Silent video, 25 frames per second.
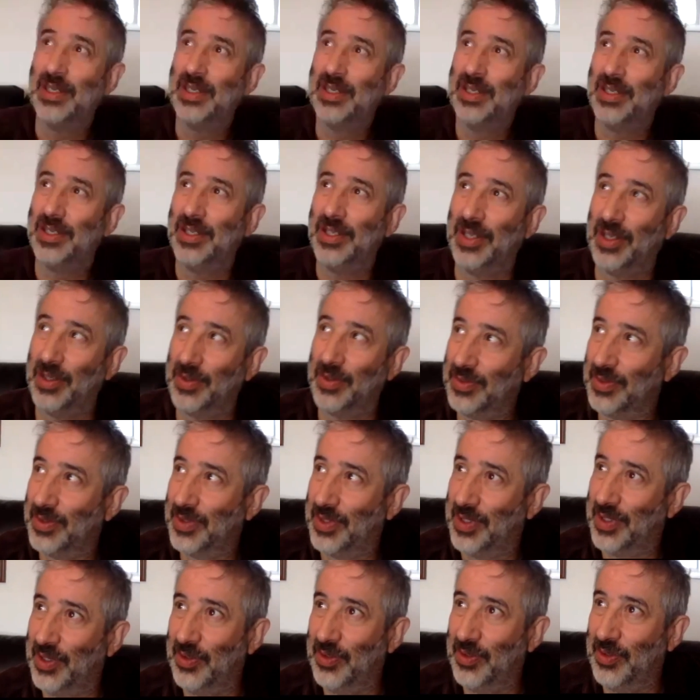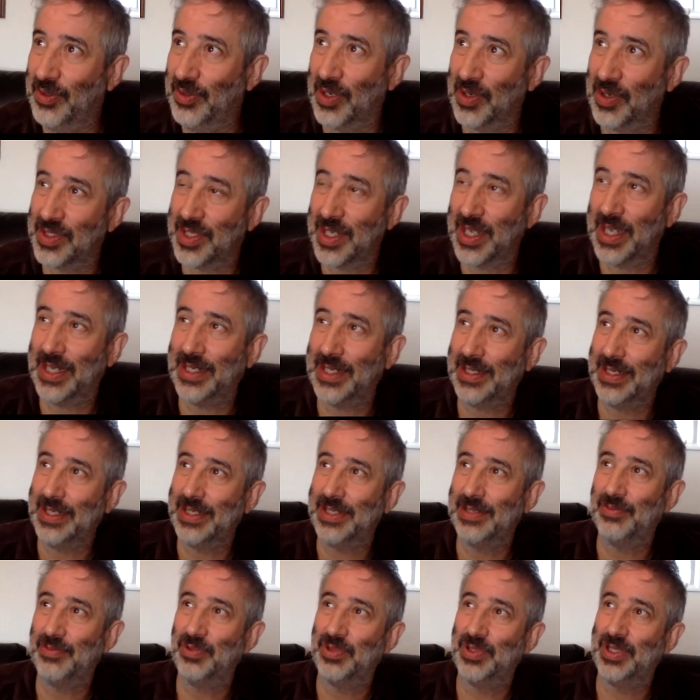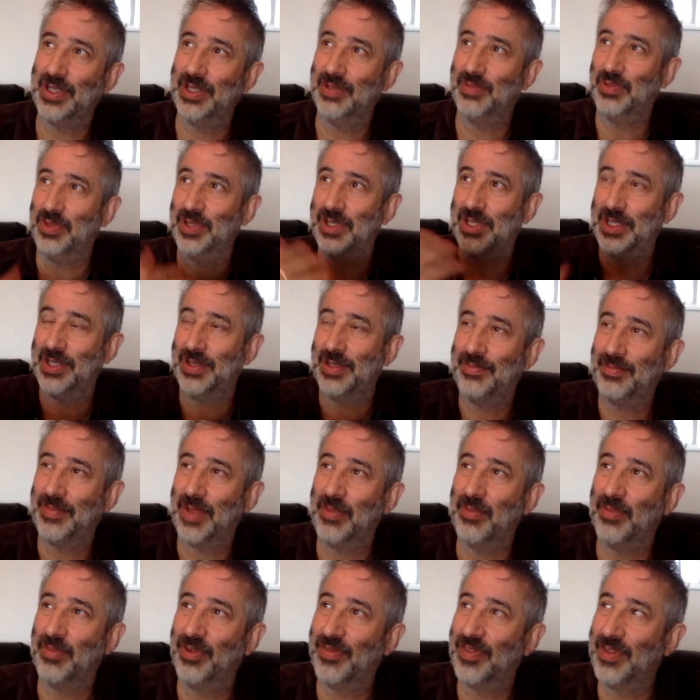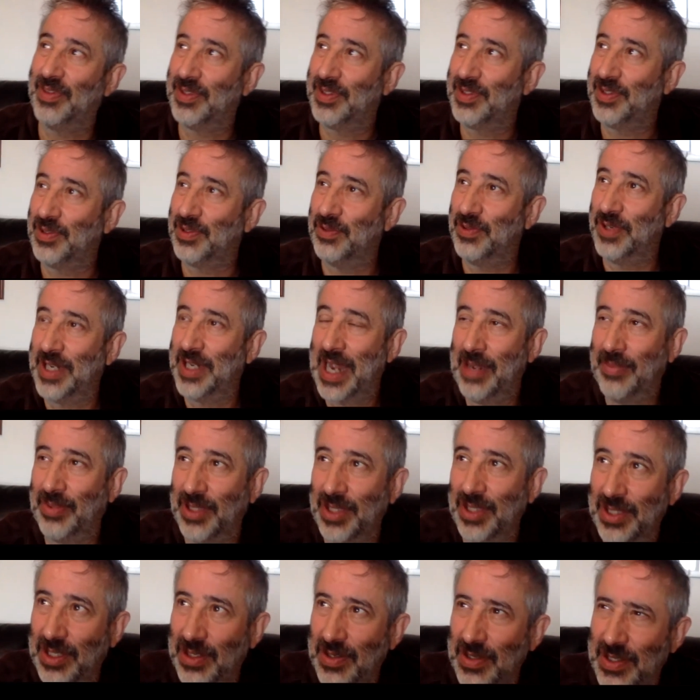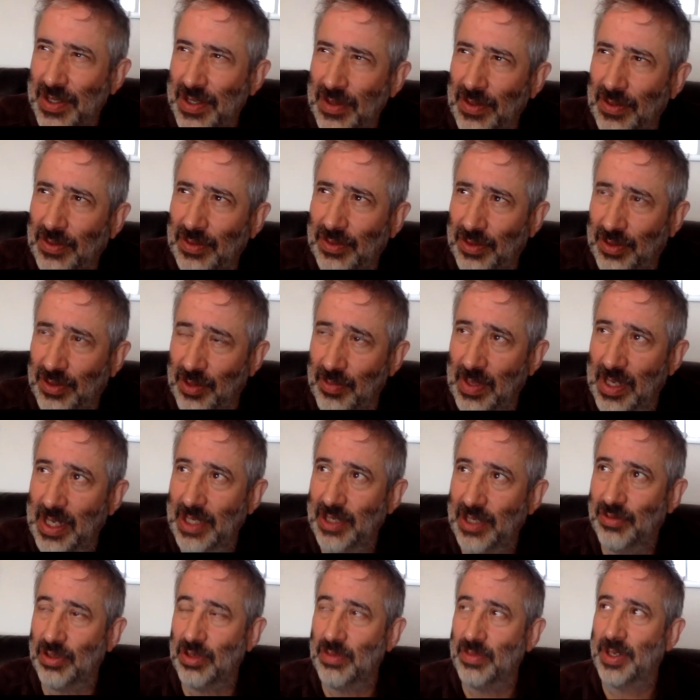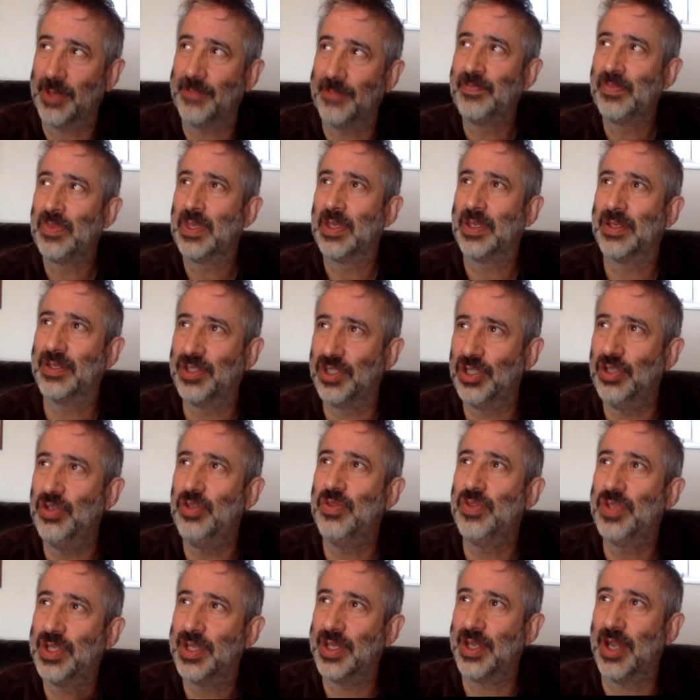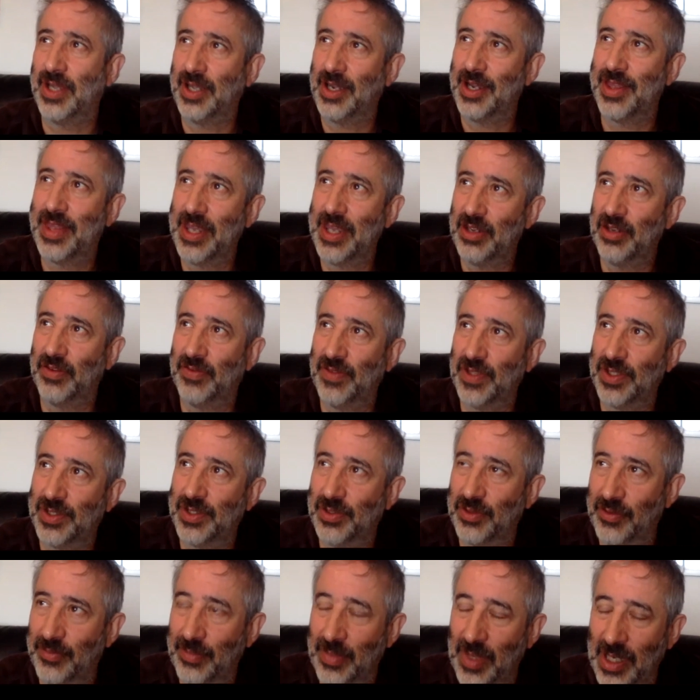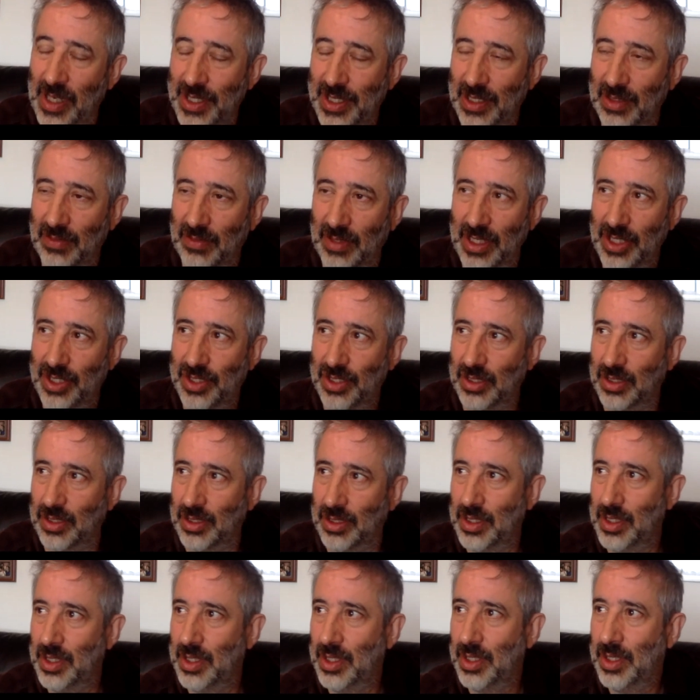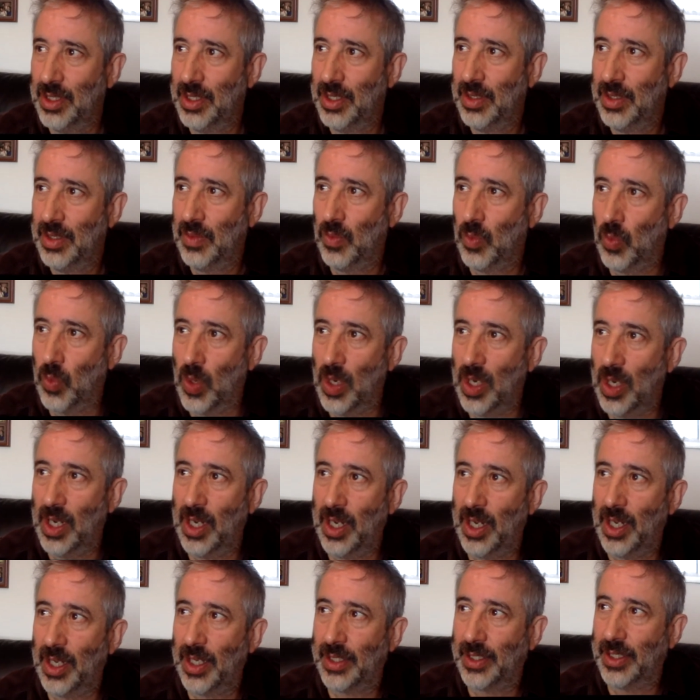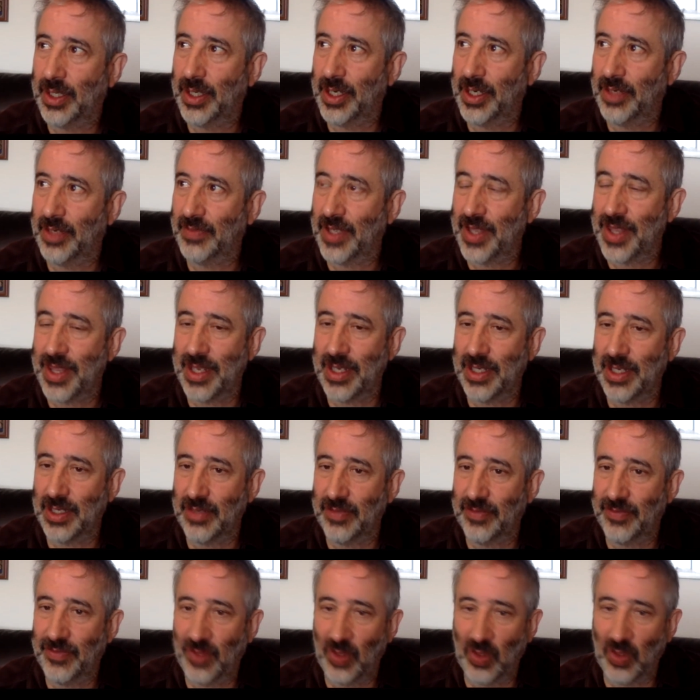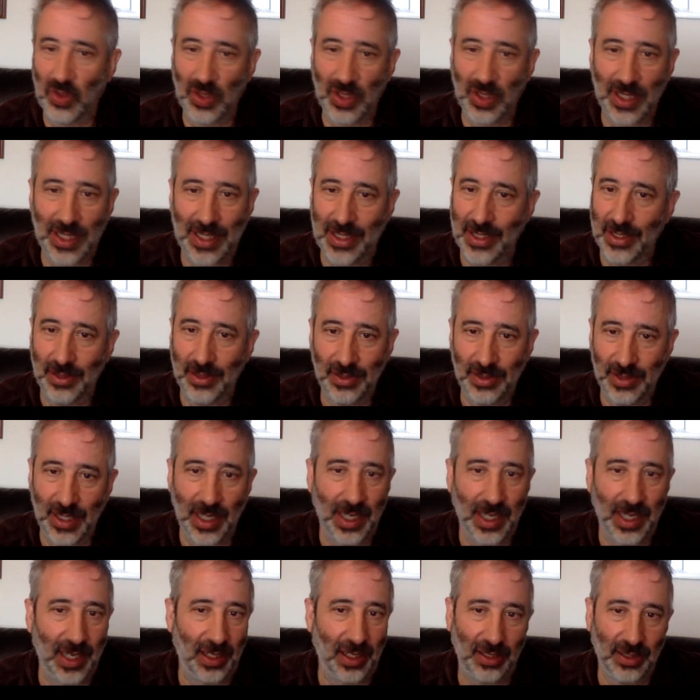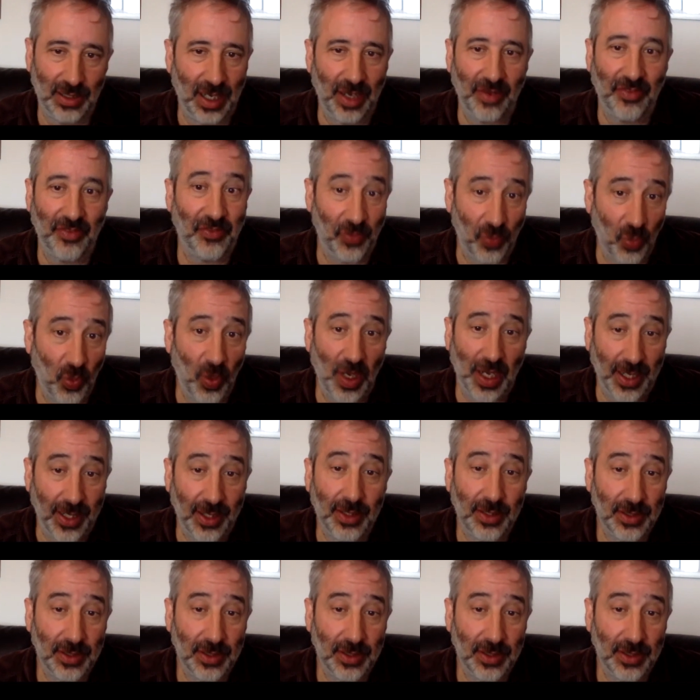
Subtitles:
you know, Hugo's dad, it was a member of the Tory cabinet, so it's not completely true, but Jews, I think of as sort of my generation, were kind of, I think, defaultly, left wing.